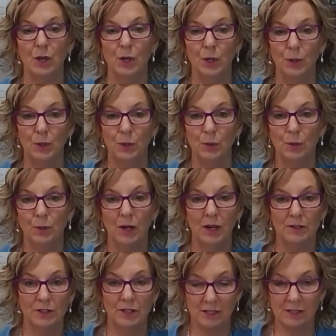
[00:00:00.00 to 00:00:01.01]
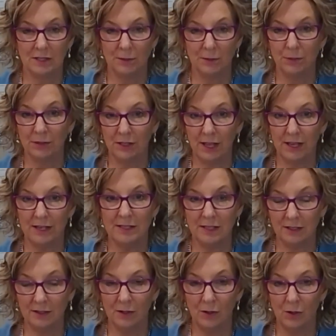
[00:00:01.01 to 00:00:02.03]
who are just
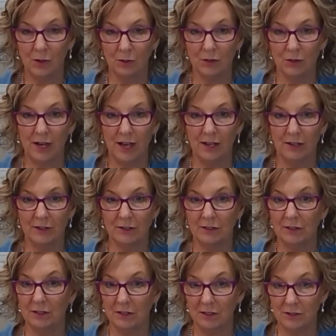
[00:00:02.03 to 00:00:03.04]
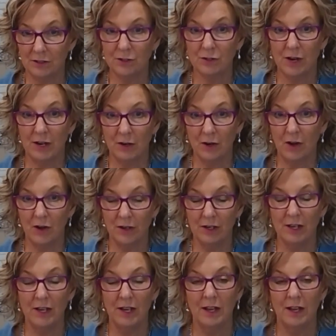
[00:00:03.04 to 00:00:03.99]
placing the whole crown straight on,